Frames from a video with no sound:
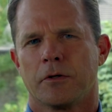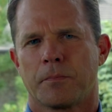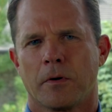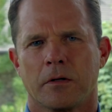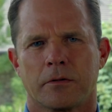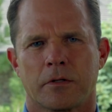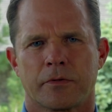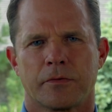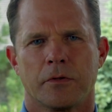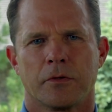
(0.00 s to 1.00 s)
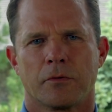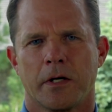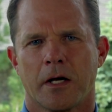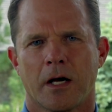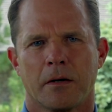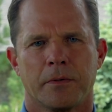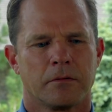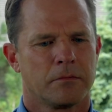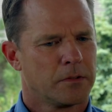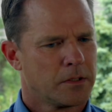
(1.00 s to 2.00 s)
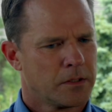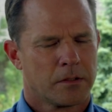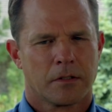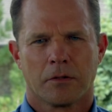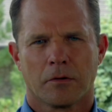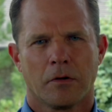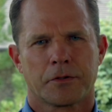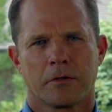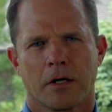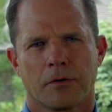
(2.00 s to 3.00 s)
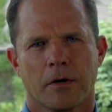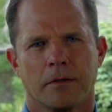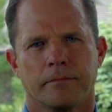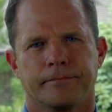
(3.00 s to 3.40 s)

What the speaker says: part in terms of doing the rehab, and it'll all turn out great.